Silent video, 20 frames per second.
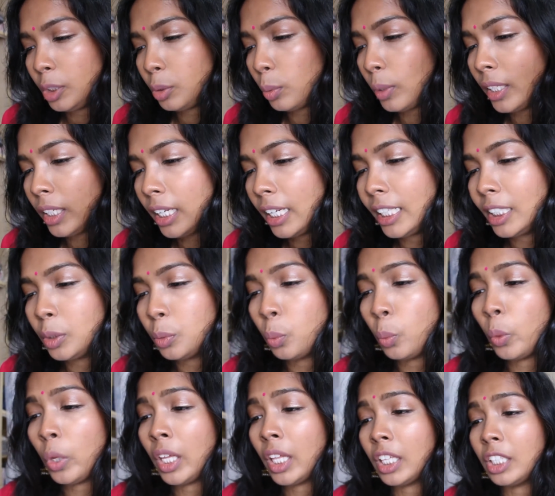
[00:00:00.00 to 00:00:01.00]
one is
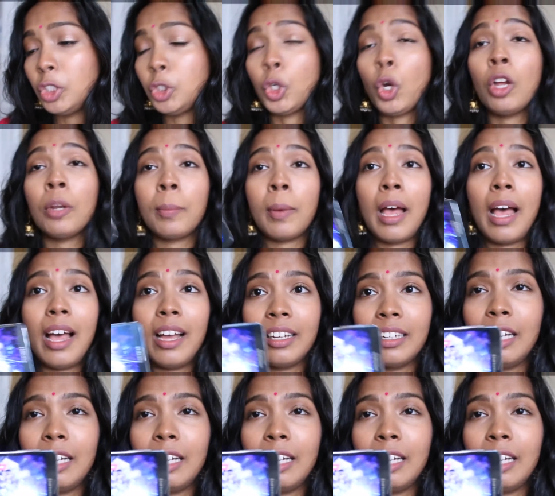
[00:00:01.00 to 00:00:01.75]
with John Park.